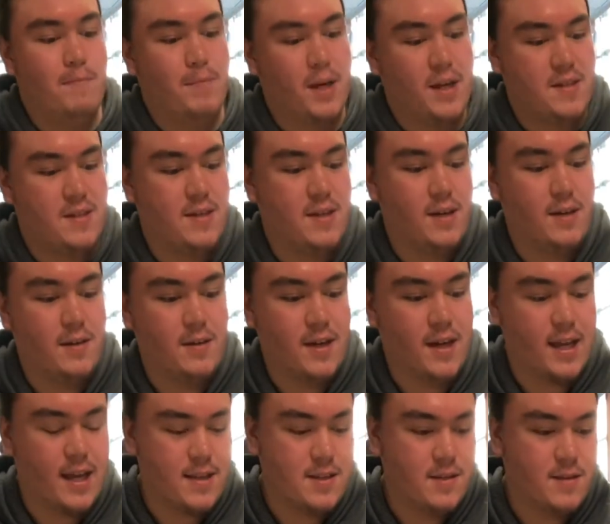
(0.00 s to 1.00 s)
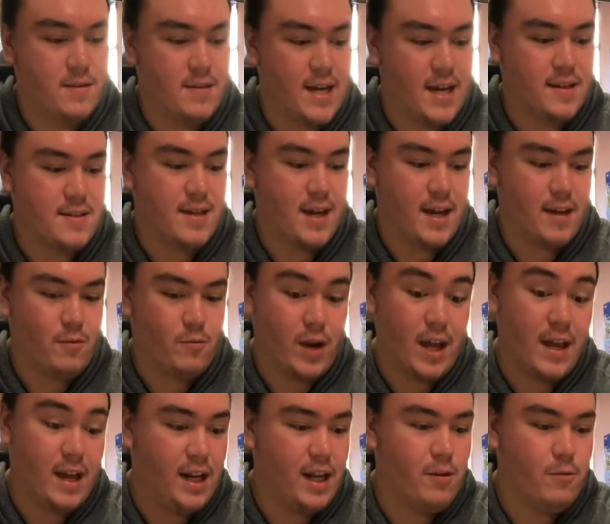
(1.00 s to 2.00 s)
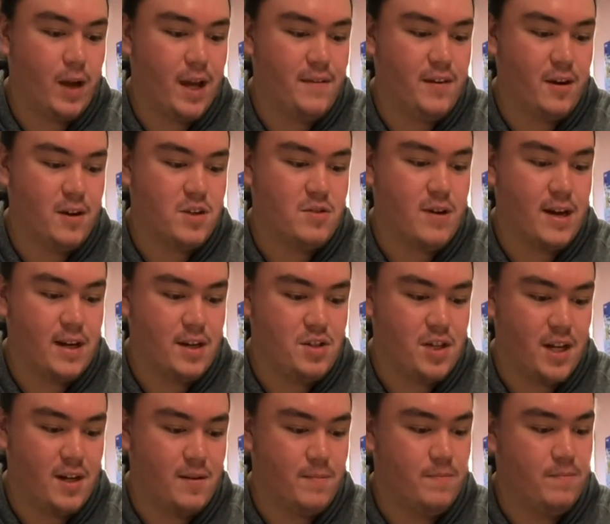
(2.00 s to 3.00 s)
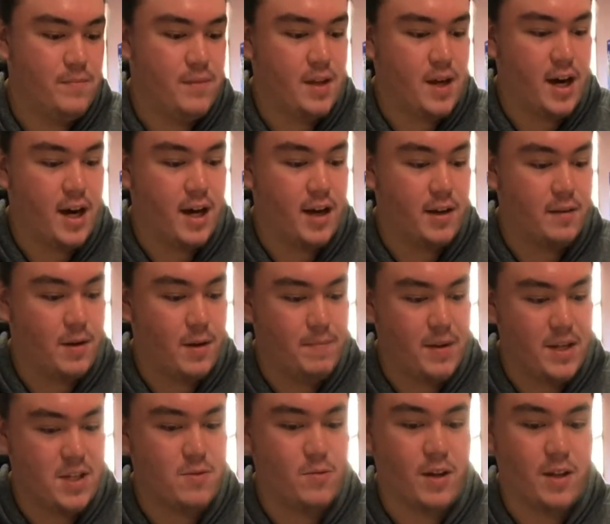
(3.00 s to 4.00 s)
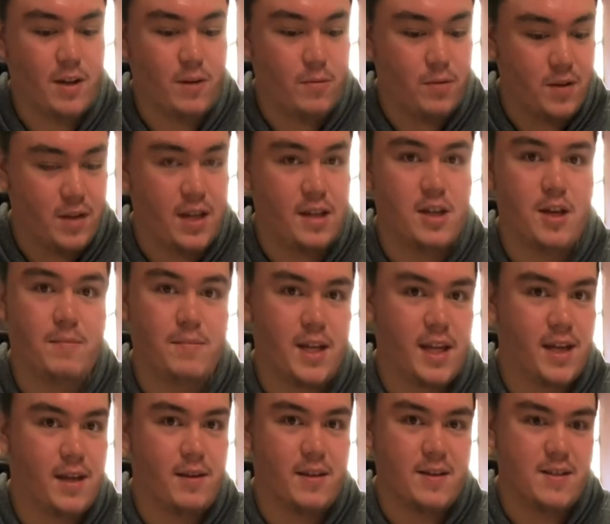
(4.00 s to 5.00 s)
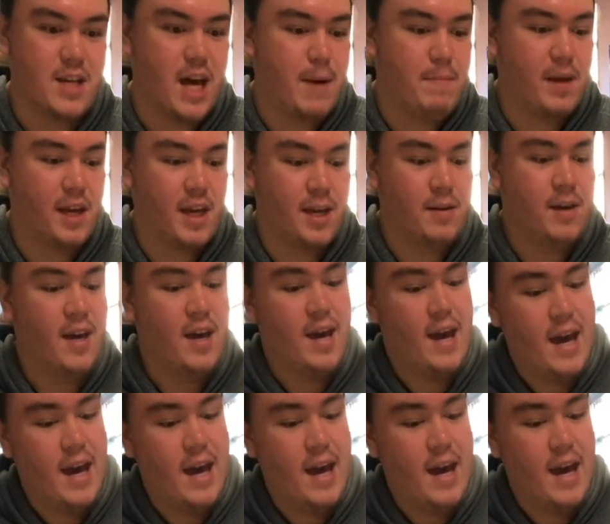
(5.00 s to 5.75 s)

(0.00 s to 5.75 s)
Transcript: but still, against decks like any graveyard strategy, Abyss Dweller will end up stopping it.